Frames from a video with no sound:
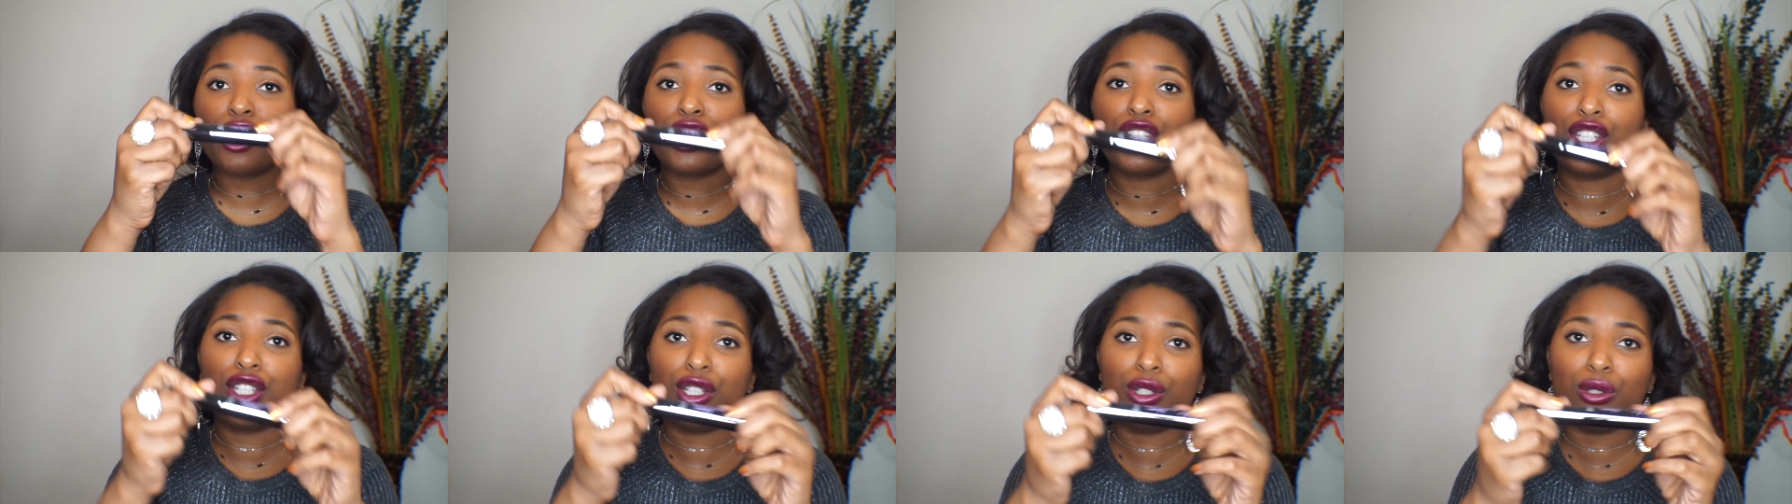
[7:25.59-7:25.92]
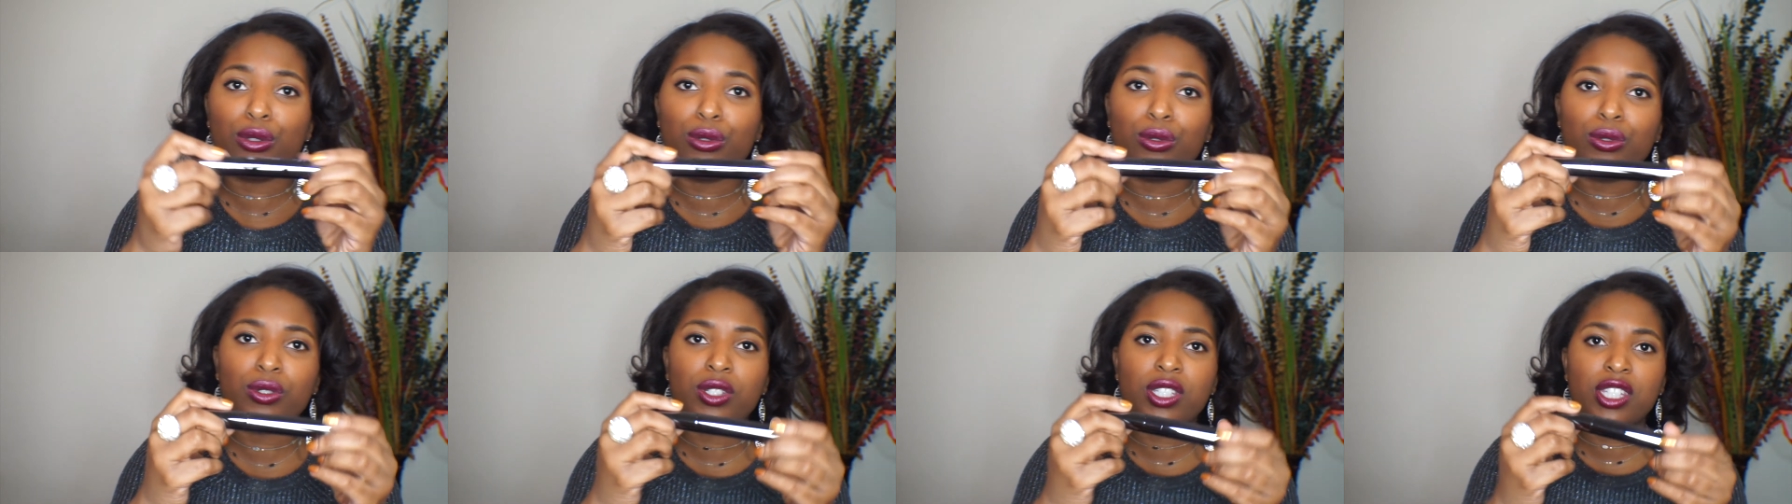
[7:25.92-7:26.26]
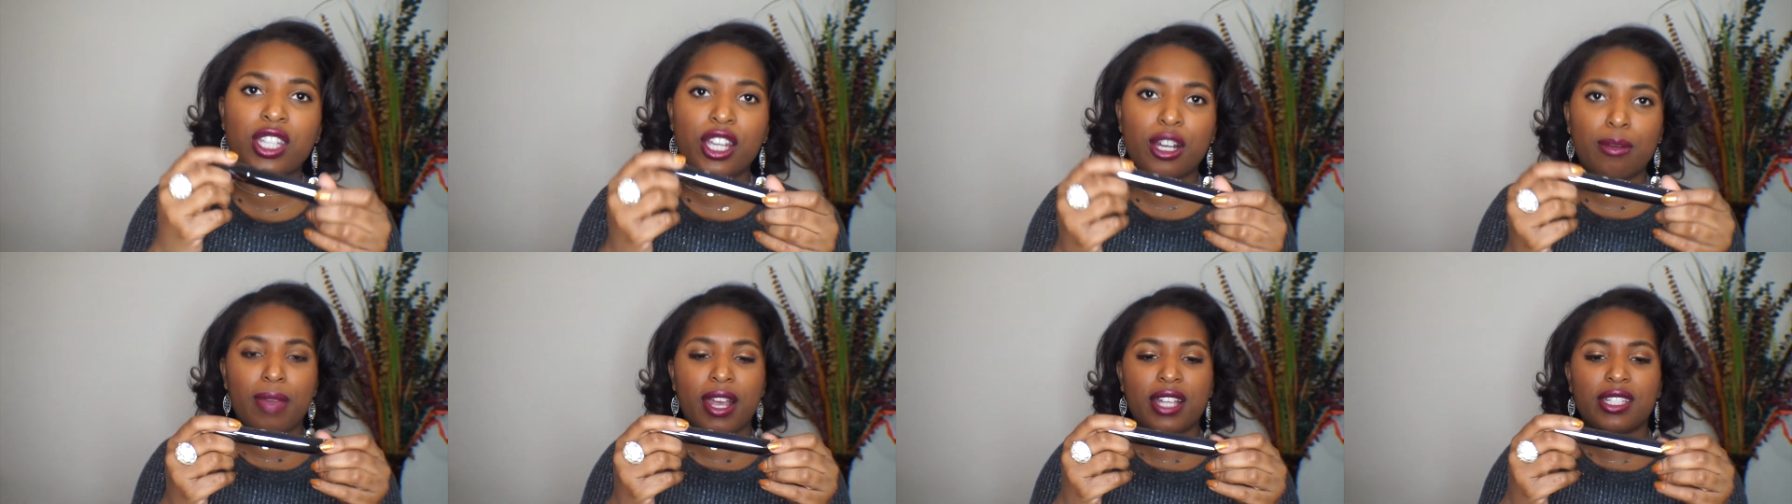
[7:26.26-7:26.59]
used
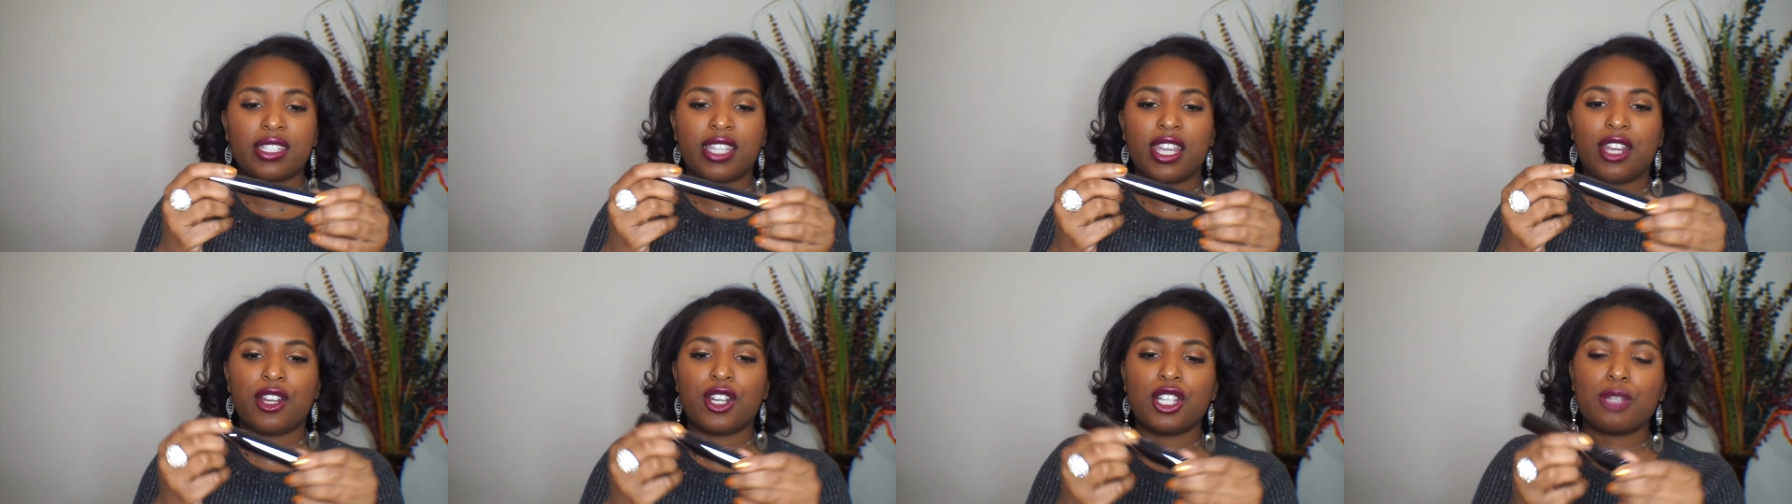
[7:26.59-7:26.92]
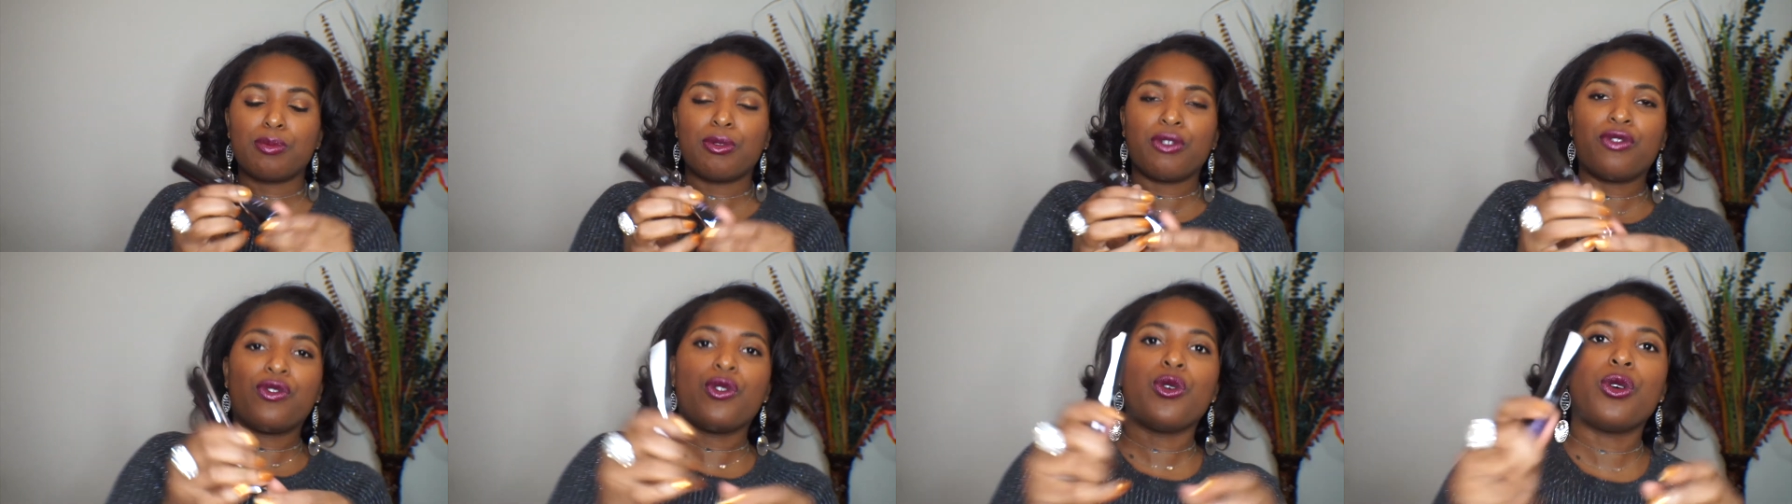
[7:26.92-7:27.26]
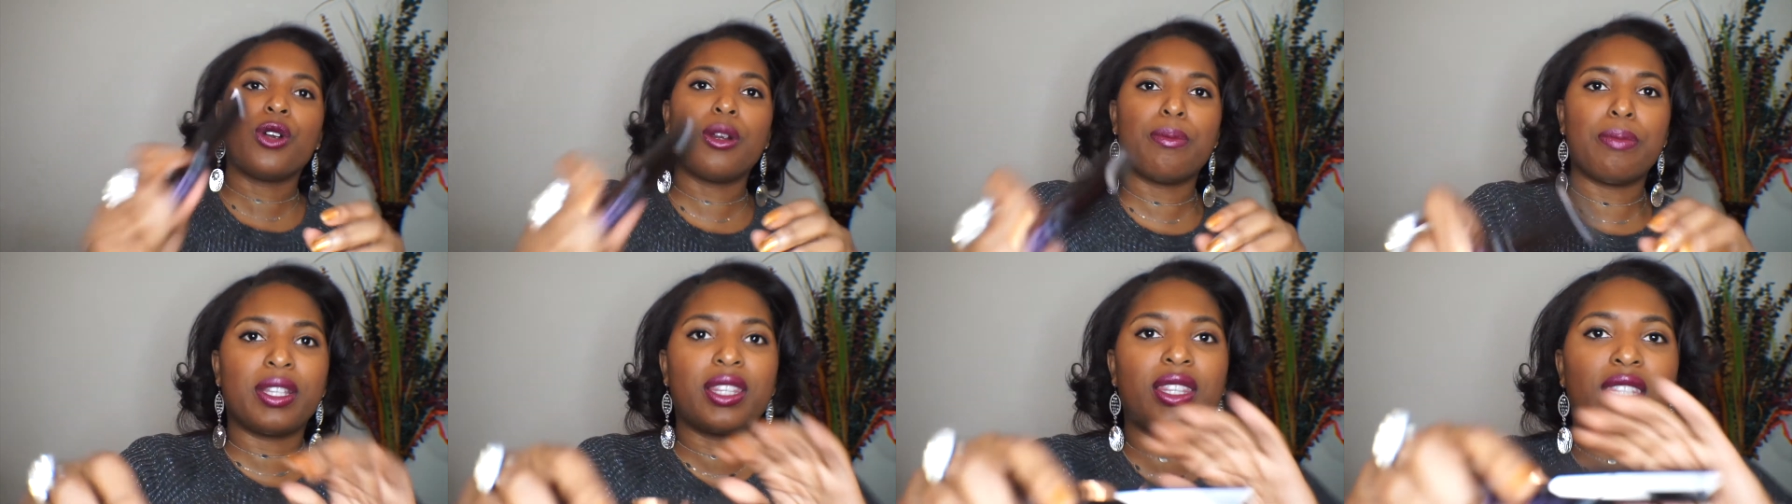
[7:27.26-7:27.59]
their mascaras
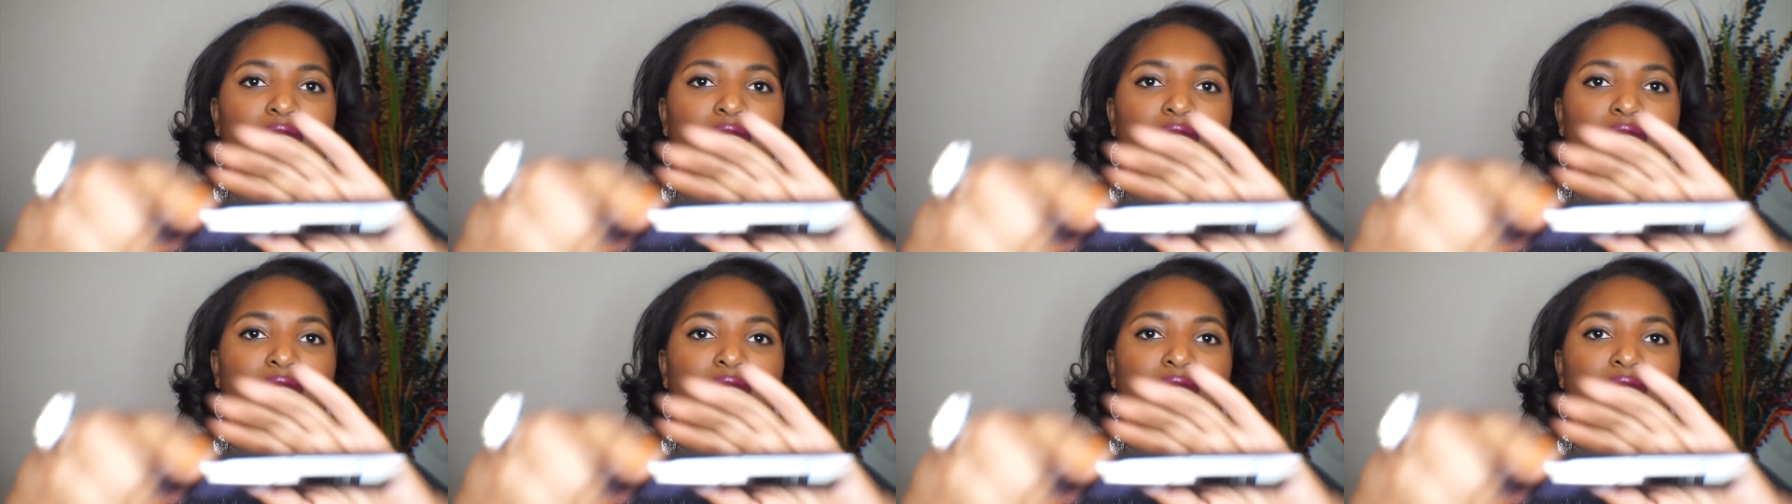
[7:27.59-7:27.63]
before, but